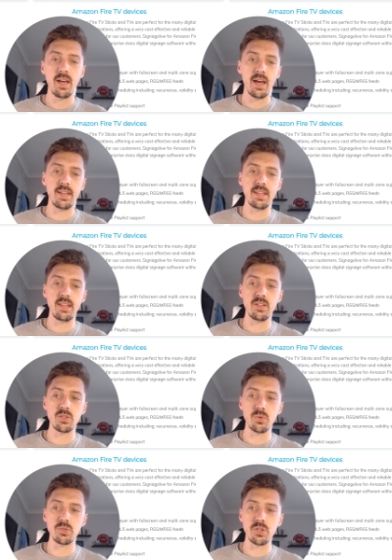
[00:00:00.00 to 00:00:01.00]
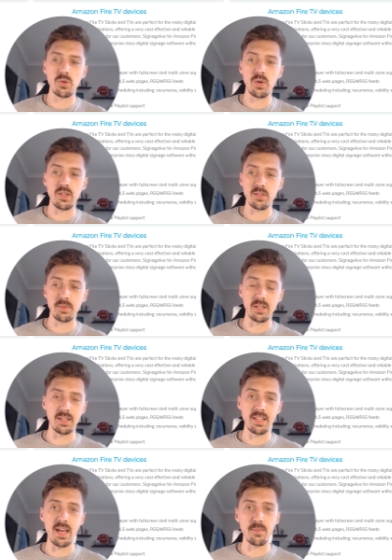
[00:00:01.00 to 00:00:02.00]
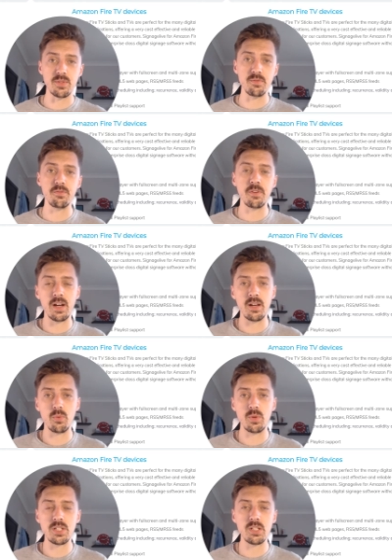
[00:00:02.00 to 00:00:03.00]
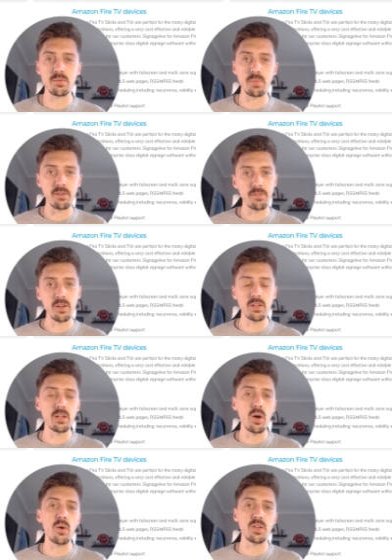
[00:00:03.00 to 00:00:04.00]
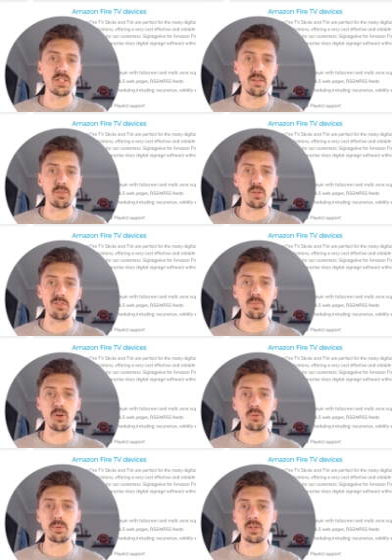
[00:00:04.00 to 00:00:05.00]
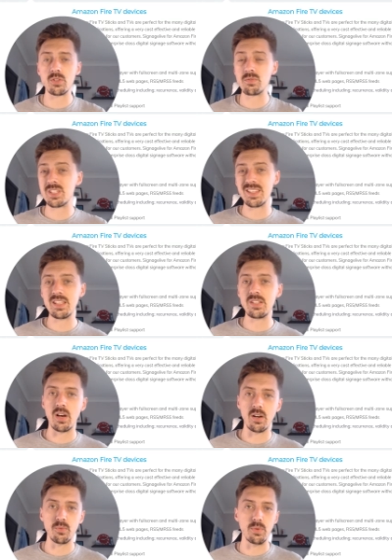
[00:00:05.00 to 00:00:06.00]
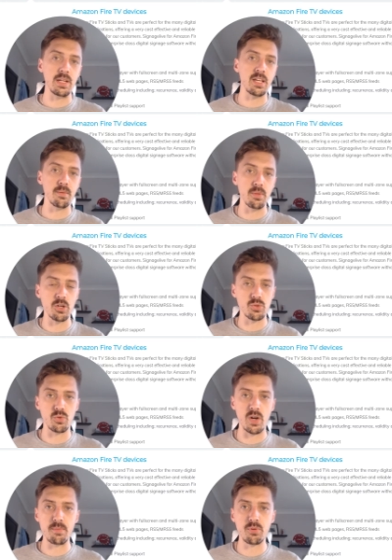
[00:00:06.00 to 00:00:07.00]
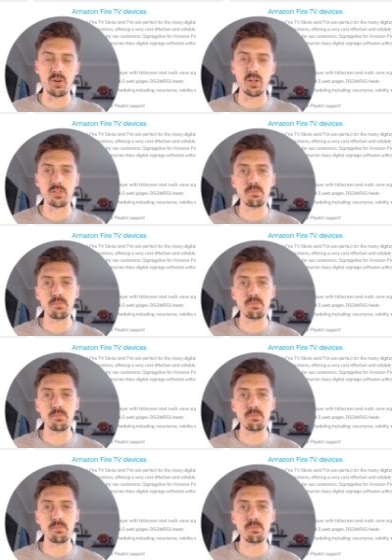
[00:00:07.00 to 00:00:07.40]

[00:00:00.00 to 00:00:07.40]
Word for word: and then there's also something like the Amazon Fire, which is by far the lowest level of model because obviously these aren't really commercial grade products.